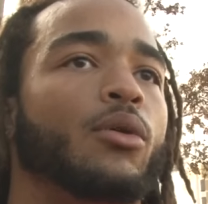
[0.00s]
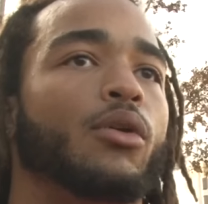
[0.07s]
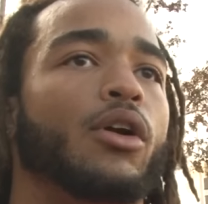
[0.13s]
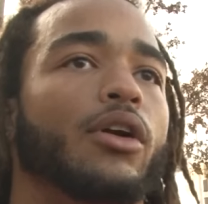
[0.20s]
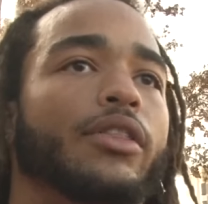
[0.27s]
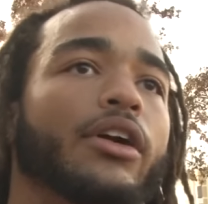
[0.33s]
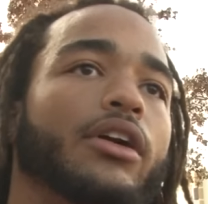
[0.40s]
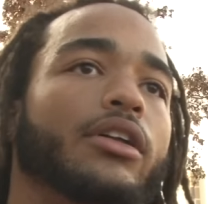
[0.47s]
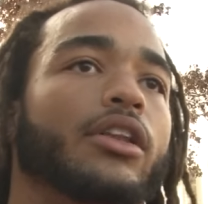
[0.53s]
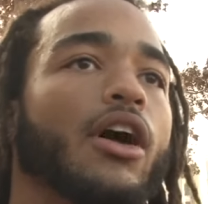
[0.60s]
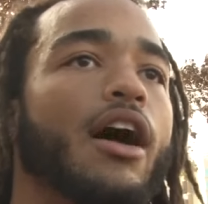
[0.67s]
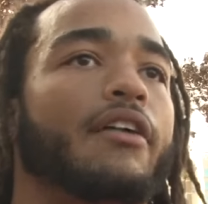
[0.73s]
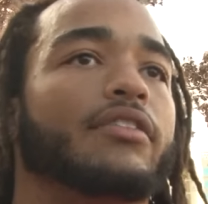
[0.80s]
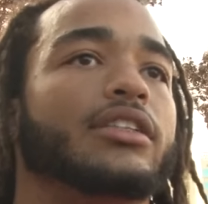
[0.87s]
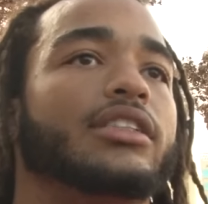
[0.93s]
Well, they're
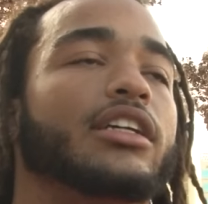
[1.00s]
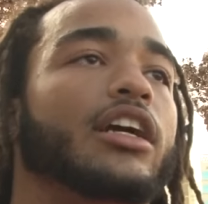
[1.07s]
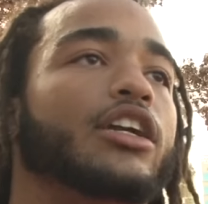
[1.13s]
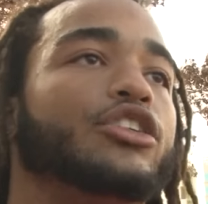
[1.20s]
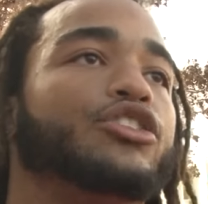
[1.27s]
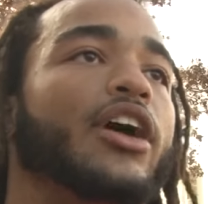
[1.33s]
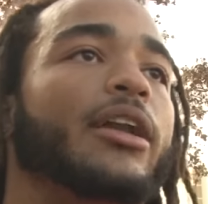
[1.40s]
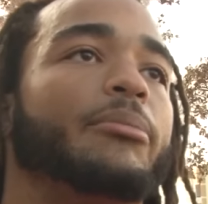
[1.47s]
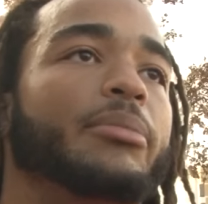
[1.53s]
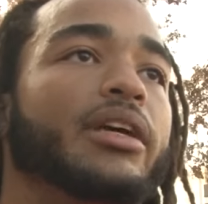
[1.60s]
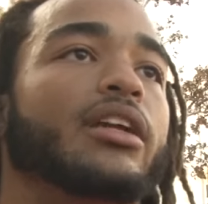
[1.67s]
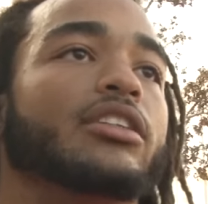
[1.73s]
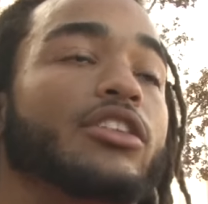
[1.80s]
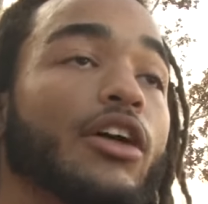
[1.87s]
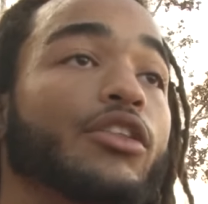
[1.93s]
obviously going to try to
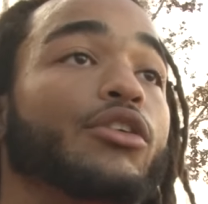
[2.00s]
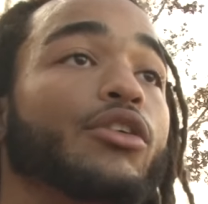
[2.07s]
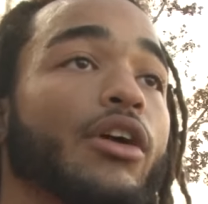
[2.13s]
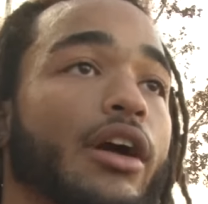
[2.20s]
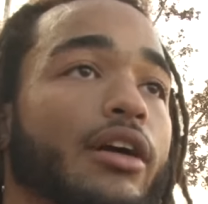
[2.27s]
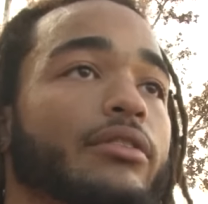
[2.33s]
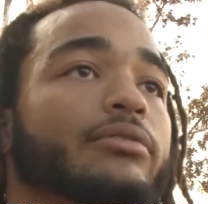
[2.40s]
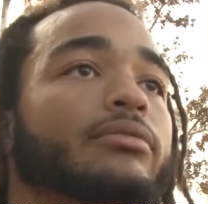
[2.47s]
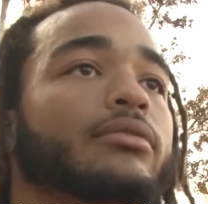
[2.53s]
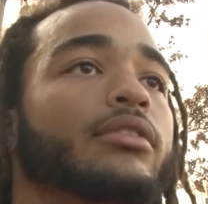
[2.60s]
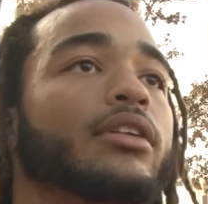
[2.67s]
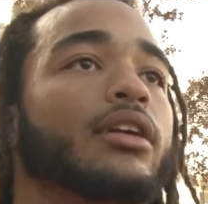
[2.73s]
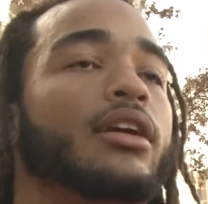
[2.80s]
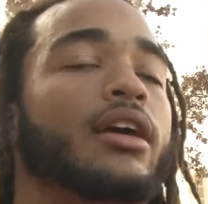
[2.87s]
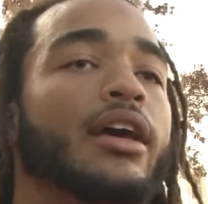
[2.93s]
beat us on the ground,
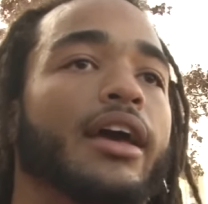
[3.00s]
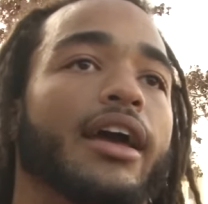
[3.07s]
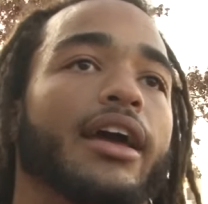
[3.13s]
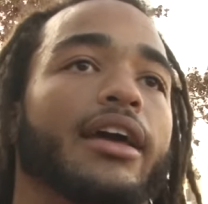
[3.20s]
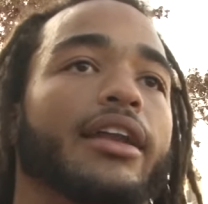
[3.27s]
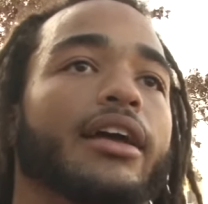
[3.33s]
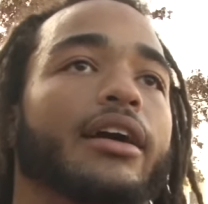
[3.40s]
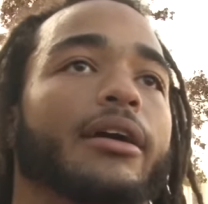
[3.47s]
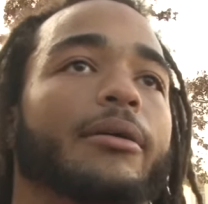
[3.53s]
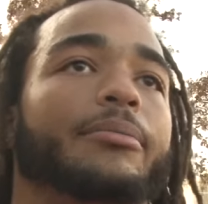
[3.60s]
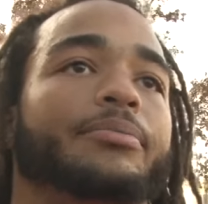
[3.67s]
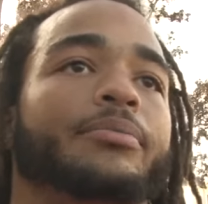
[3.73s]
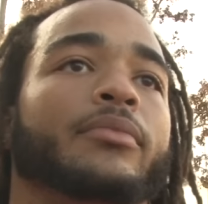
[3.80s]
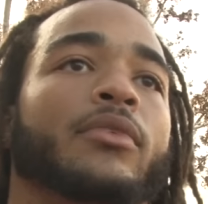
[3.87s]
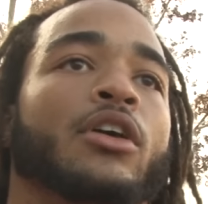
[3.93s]
and
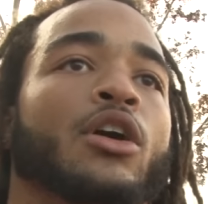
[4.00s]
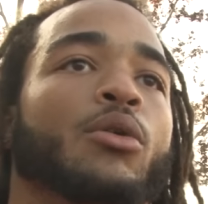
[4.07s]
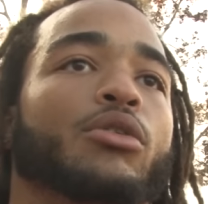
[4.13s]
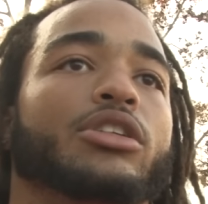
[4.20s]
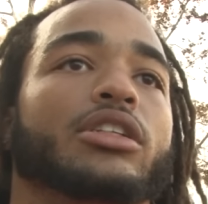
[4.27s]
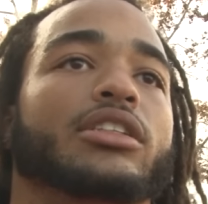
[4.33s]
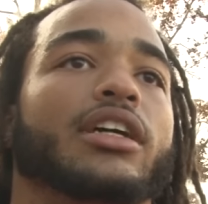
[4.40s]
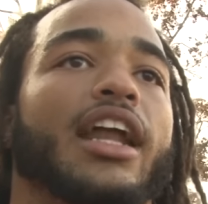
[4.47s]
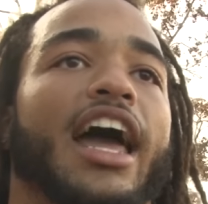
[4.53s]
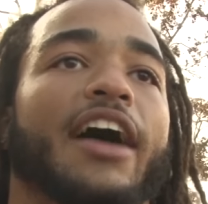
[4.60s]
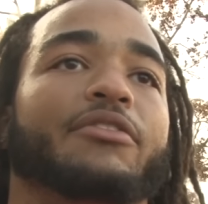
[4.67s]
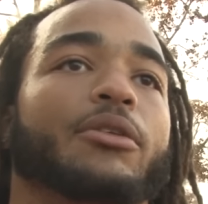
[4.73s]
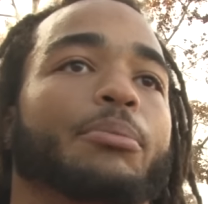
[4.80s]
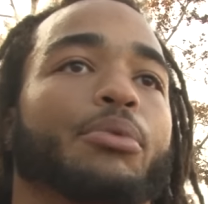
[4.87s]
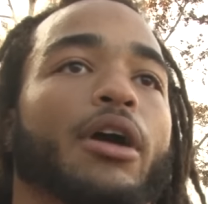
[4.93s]
we're just going to
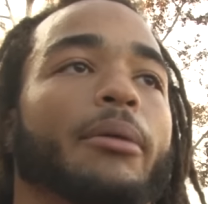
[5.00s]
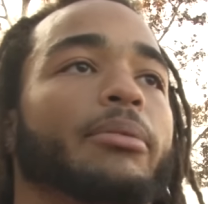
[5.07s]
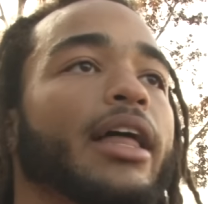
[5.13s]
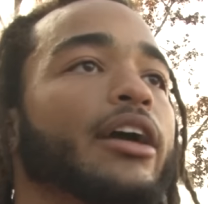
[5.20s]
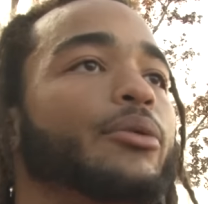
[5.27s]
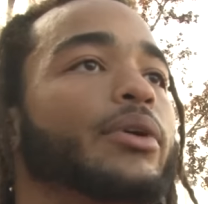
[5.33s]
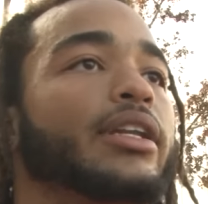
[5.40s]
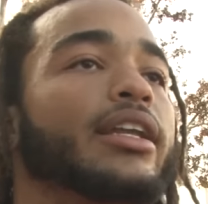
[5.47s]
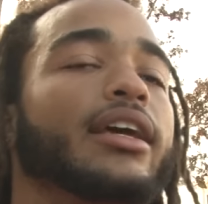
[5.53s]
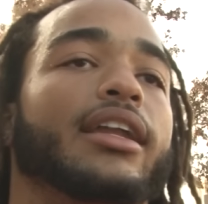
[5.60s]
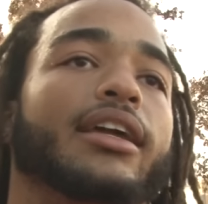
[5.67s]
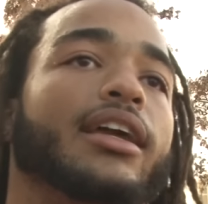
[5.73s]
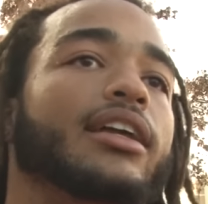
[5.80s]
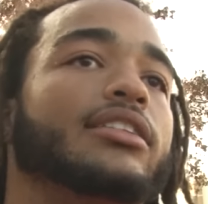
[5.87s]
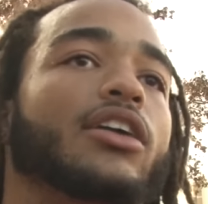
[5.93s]
have to prep like we did
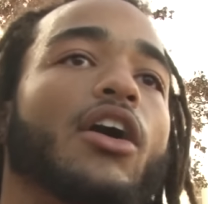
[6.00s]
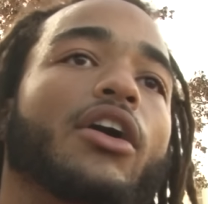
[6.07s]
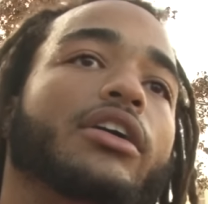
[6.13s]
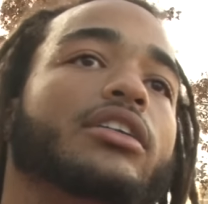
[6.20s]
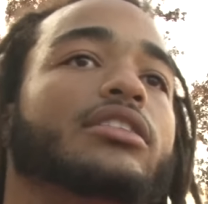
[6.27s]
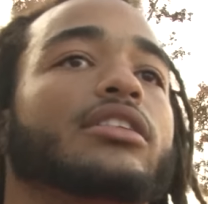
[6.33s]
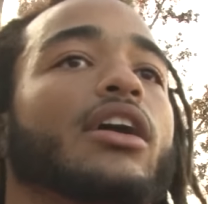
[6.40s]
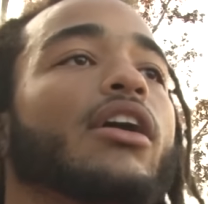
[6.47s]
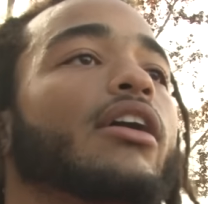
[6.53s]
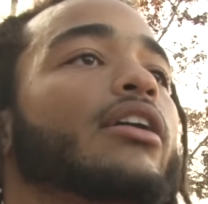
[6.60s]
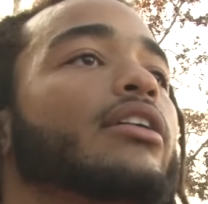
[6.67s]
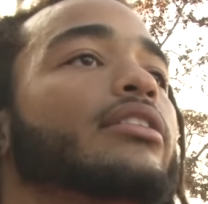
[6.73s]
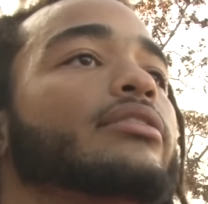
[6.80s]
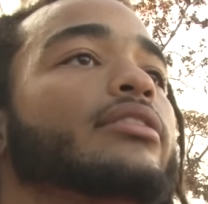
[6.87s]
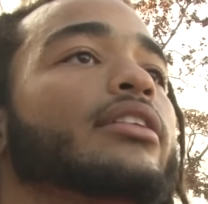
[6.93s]
against
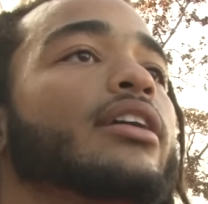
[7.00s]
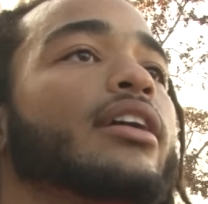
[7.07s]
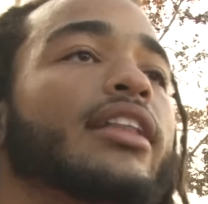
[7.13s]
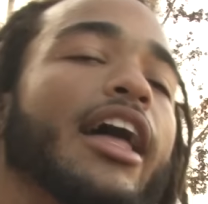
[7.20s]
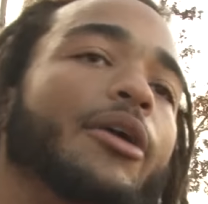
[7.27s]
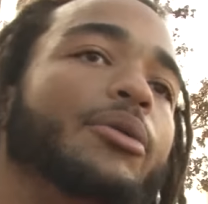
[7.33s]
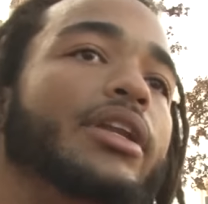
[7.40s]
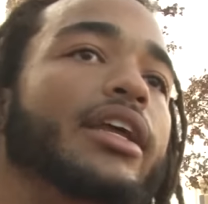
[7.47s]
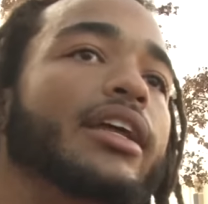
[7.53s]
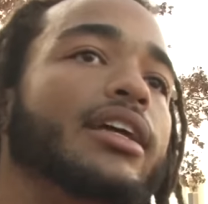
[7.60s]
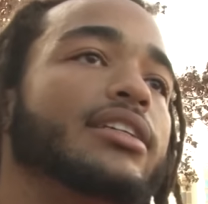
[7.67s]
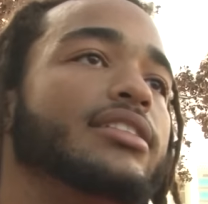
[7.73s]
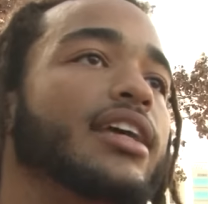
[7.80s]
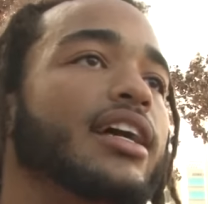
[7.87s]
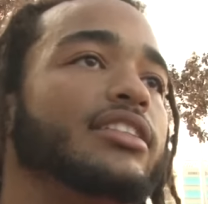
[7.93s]
Arkansas, like we did
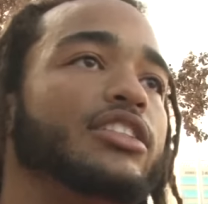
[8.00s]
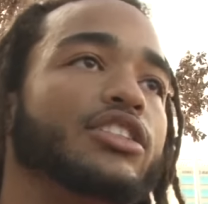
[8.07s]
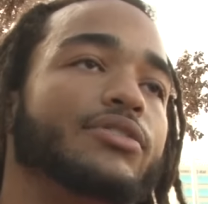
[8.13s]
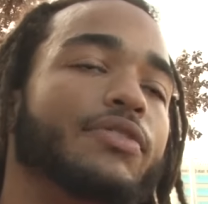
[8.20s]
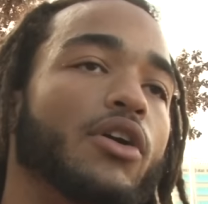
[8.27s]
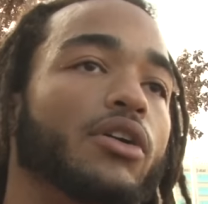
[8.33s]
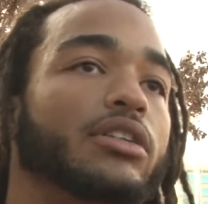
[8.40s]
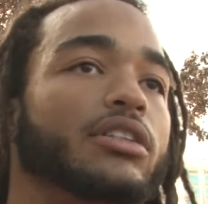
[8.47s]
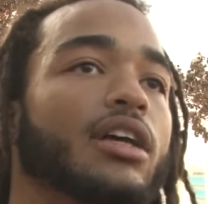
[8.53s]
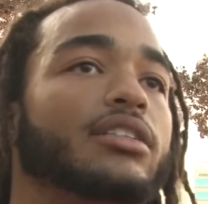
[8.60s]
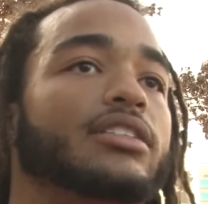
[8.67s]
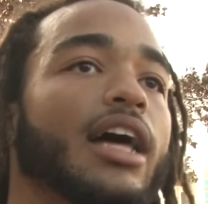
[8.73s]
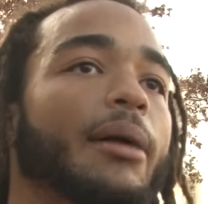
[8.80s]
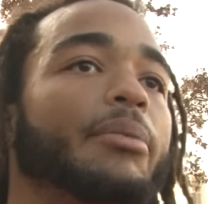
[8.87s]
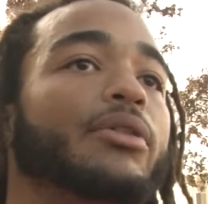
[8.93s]
against Texas, just focus on
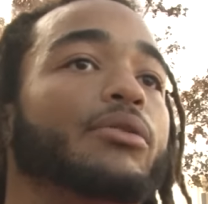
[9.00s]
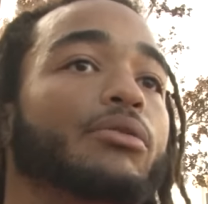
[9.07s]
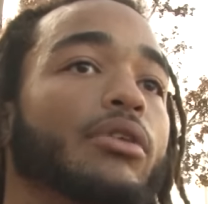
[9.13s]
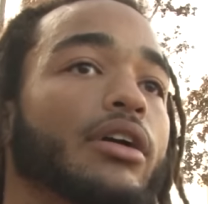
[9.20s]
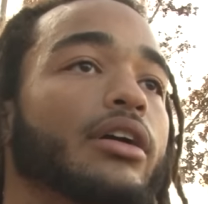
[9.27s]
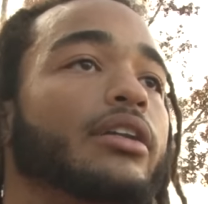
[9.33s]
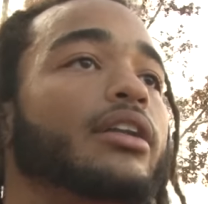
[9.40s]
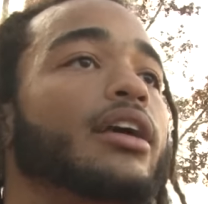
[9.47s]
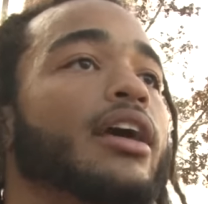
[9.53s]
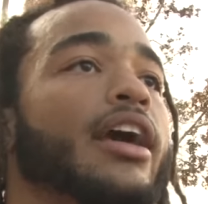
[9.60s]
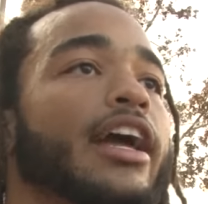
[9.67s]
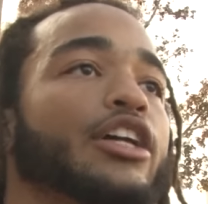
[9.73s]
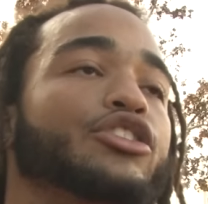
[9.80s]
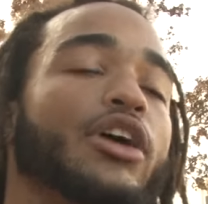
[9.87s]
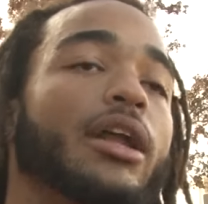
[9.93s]
stopping the run
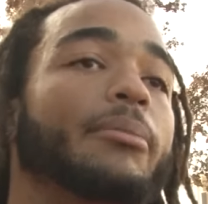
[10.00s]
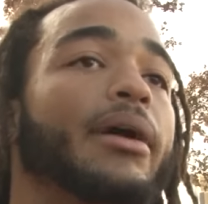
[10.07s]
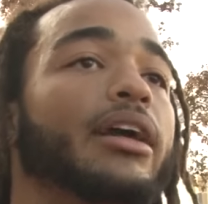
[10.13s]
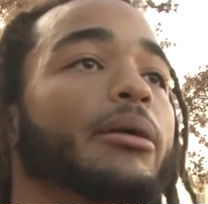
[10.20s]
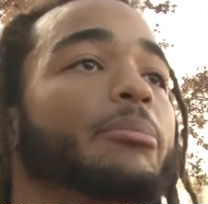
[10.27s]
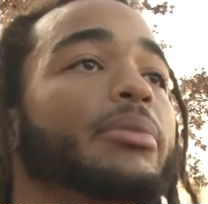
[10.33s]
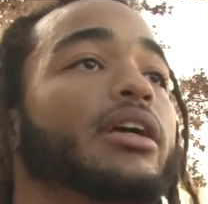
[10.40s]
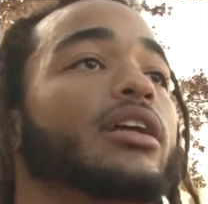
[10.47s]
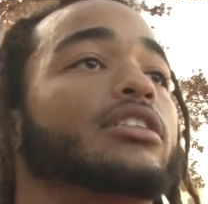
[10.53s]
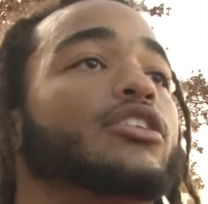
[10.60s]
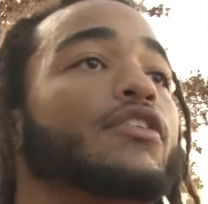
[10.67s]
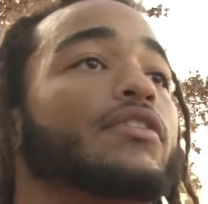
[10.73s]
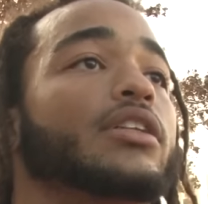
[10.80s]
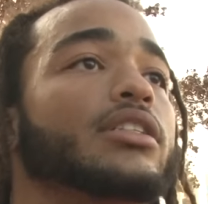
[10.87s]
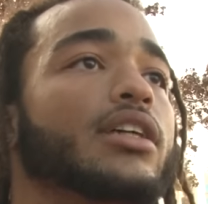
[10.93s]
and try to make them beat us
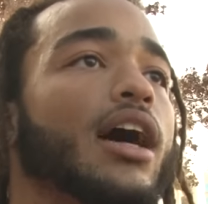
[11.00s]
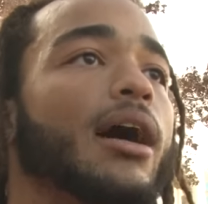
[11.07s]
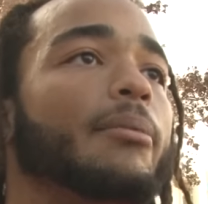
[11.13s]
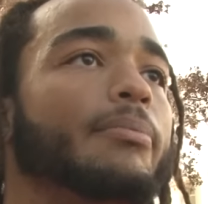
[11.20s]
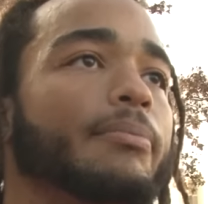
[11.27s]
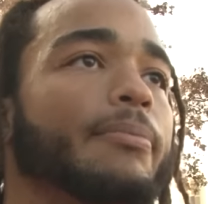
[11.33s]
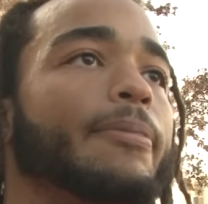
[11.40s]
over the top.